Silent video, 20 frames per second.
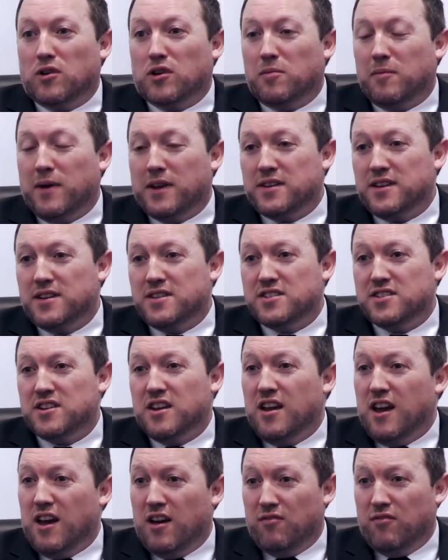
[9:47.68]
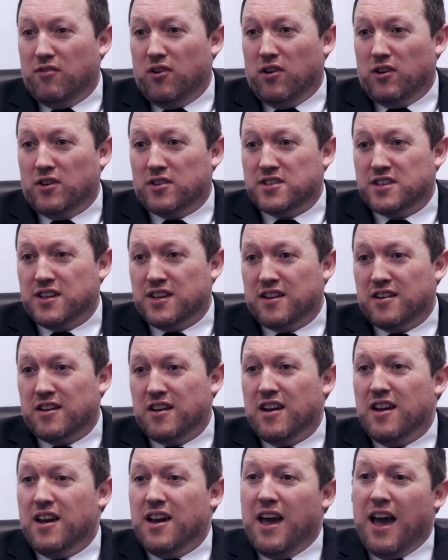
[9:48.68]
committees and volunteer,
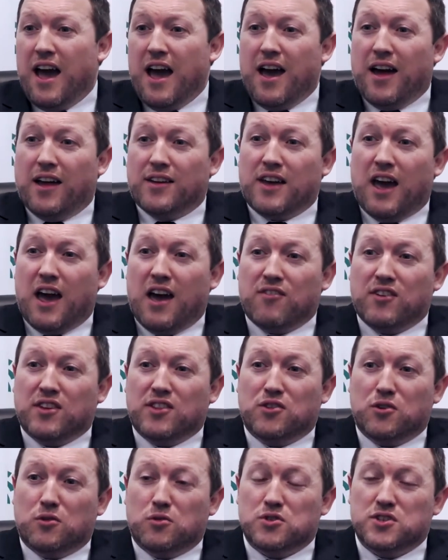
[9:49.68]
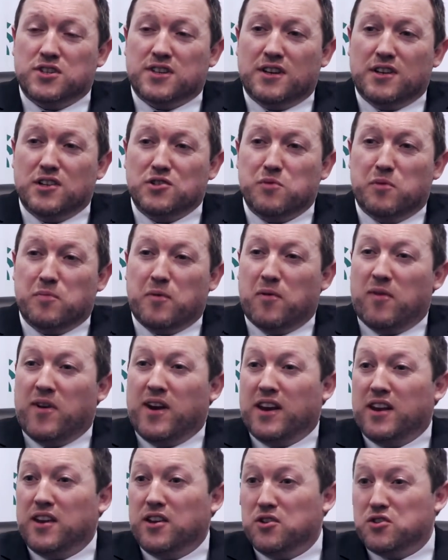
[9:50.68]
and having those skills would be really
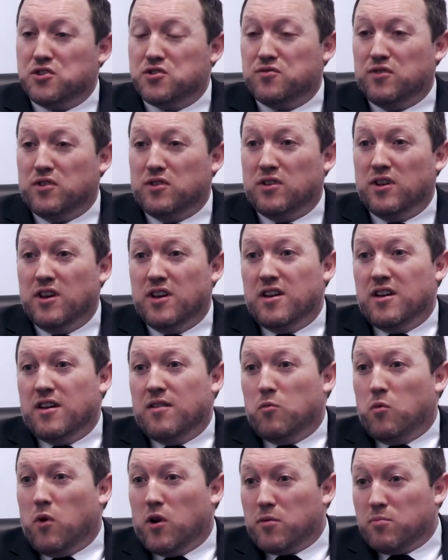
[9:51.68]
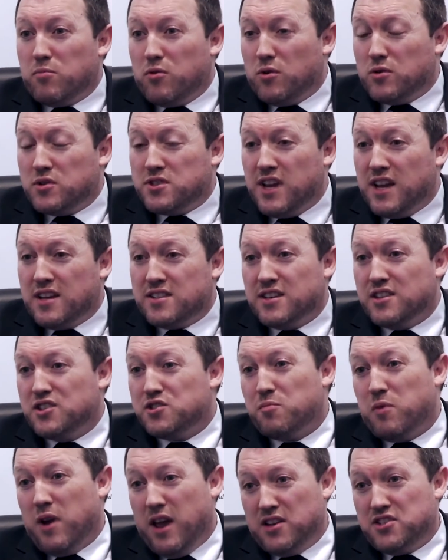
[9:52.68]
useful. Word processing,
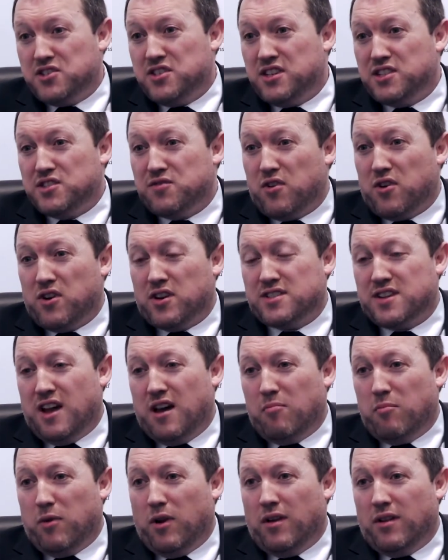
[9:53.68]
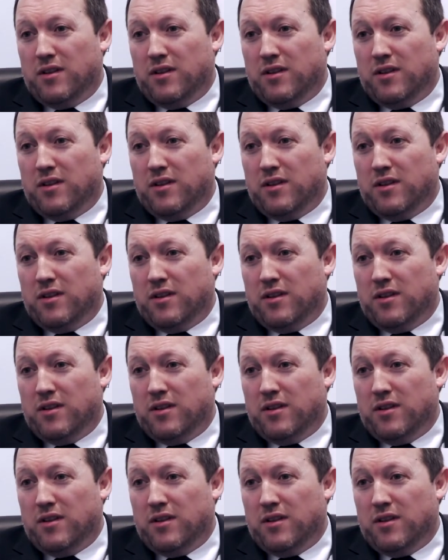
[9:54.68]
spreadsheets, for example.